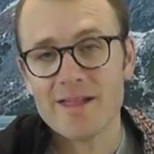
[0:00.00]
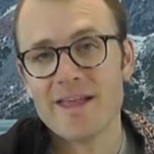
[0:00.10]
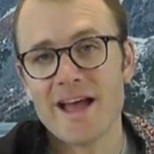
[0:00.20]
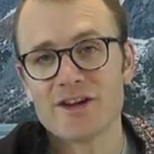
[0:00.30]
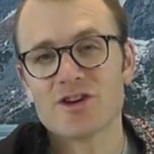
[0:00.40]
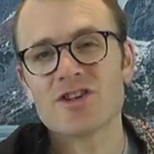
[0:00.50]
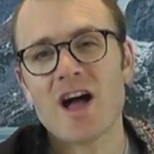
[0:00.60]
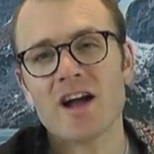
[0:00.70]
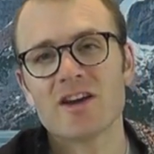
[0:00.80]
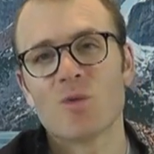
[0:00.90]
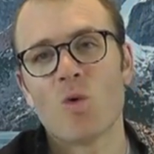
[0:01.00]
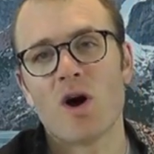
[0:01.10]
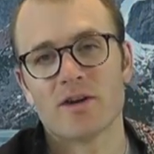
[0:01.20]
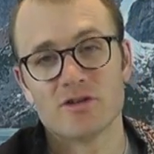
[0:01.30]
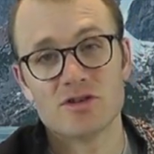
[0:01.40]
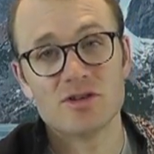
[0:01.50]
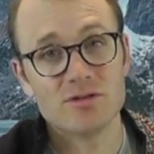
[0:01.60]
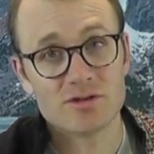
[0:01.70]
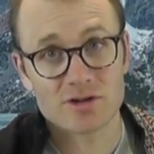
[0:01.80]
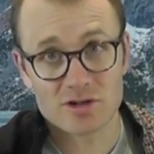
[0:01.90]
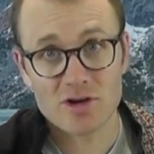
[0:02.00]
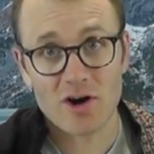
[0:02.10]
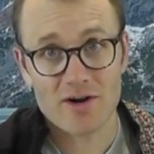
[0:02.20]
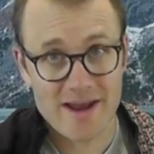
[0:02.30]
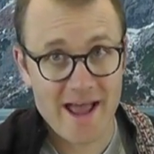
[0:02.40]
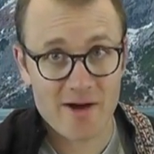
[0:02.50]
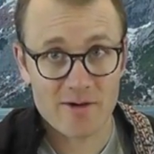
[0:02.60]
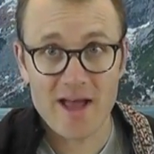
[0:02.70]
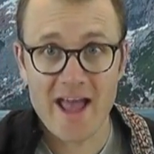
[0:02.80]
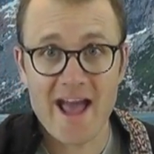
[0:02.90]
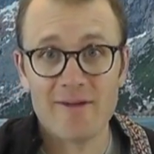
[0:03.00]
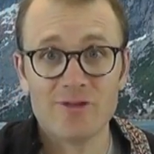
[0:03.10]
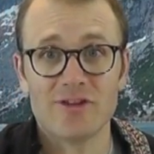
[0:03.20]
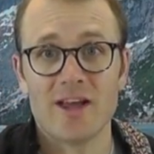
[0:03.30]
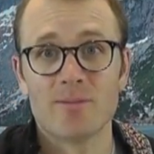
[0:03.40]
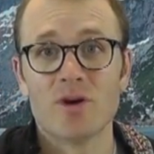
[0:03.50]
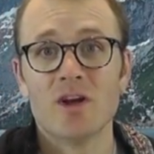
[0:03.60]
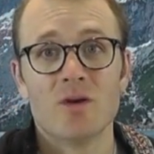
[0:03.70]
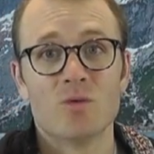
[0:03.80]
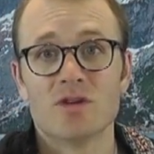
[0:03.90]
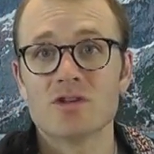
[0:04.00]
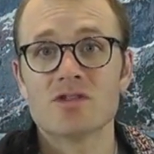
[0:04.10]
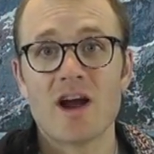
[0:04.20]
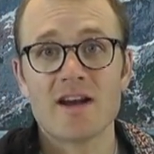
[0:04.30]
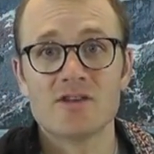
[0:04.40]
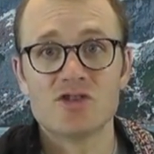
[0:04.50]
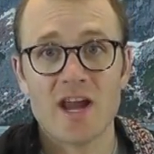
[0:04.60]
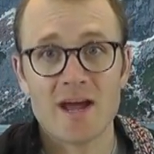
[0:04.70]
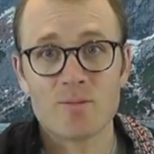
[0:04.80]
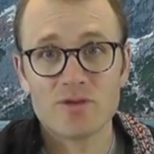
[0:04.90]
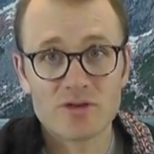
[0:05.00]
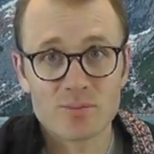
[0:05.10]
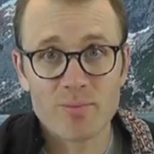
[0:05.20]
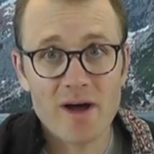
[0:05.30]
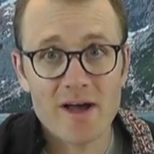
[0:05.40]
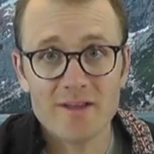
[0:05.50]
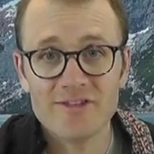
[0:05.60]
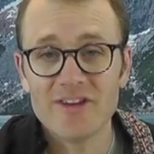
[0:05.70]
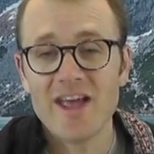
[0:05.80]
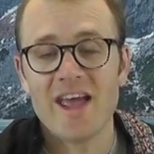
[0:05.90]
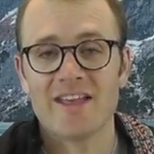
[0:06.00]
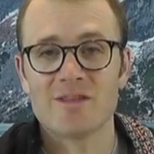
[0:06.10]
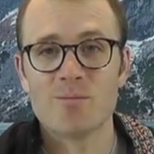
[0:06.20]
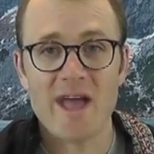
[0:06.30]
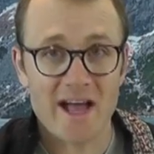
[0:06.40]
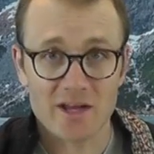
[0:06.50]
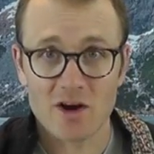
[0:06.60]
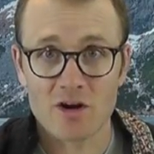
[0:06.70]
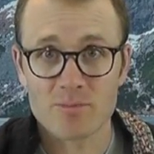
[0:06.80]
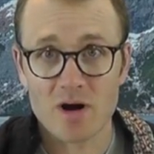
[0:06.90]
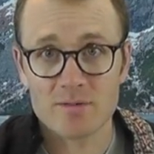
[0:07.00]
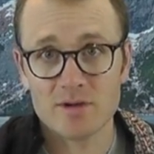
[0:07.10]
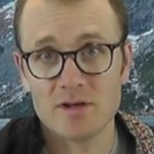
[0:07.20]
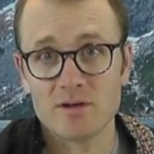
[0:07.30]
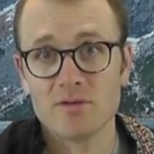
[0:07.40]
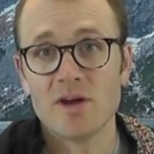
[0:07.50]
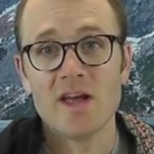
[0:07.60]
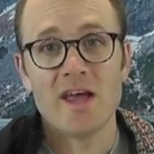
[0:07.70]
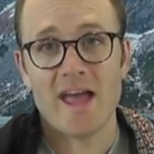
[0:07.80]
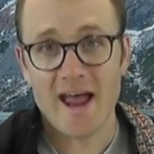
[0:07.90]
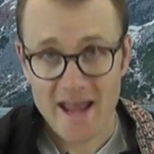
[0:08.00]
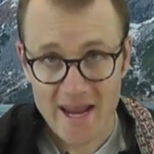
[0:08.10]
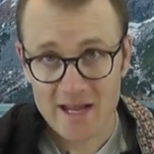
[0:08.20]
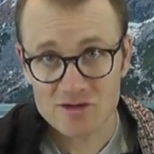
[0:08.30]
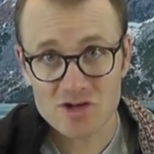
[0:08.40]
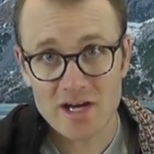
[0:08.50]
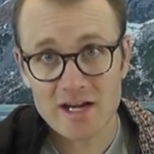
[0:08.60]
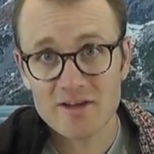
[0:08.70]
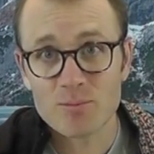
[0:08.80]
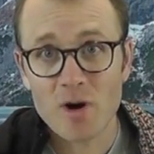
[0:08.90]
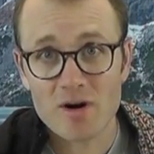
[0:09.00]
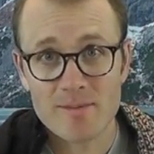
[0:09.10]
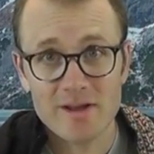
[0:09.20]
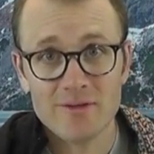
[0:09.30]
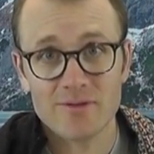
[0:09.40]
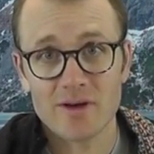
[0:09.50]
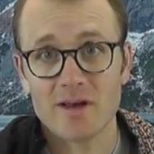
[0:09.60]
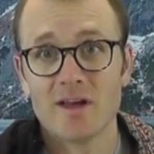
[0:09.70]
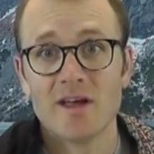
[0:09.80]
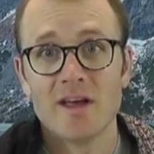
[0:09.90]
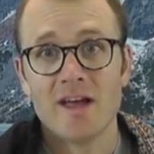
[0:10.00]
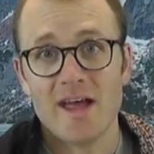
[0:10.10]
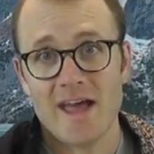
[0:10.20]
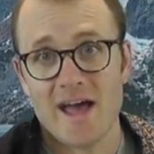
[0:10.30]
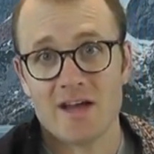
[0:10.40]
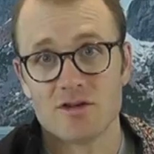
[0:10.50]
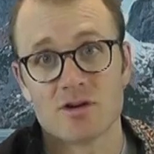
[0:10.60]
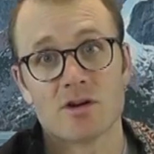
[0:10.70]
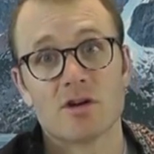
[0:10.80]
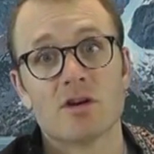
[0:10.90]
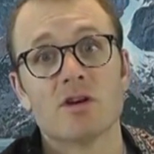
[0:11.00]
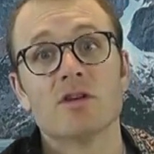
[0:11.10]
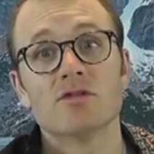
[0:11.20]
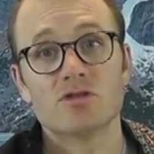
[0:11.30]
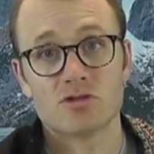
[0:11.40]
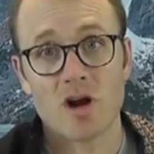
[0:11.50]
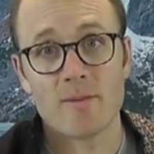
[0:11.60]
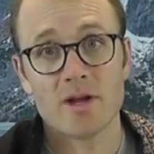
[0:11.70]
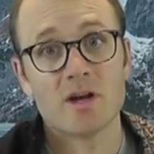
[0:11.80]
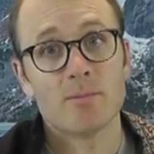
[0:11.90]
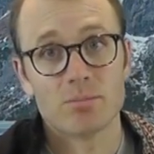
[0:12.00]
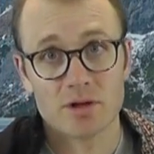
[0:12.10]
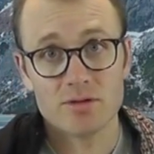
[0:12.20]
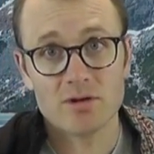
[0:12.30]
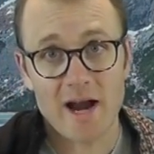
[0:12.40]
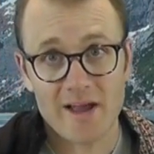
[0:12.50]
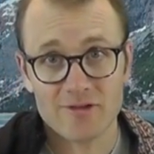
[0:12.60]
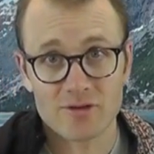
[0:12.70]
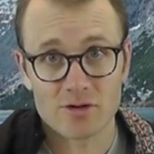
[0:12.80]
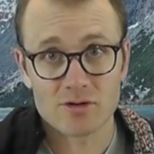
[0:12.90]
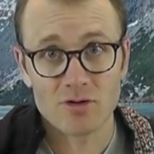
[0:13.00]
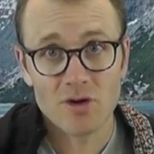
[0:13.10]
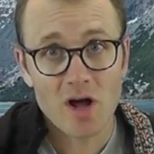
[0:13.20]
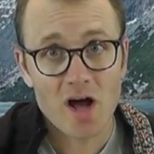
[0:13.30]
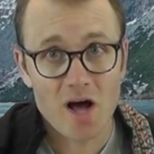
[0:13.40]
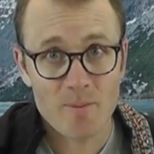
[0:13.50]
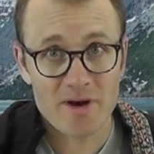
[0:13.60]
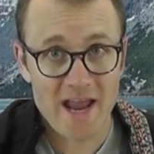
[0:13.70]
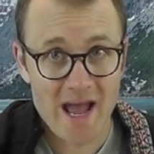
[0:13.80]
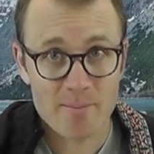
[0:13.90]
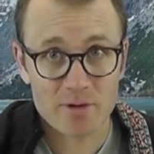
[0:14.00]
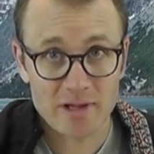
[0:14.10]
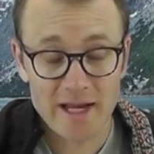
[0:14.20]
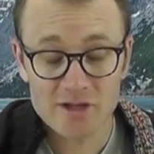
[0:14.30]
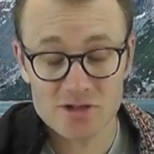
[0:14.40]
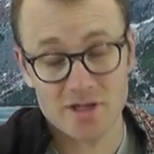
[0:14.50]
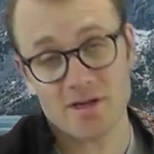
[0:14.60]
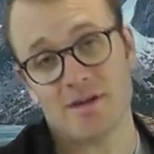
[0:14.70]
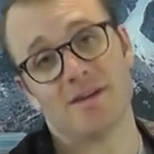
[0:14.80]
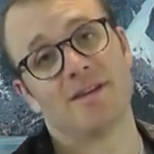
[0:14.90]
that you're not going to want to tune your guitar down a half step when you're trying to jam with your buds at the backyard barbecue, at Aunt Jeannie's bar mitzvah, at your strumming bluegrass circle up in Appalachia.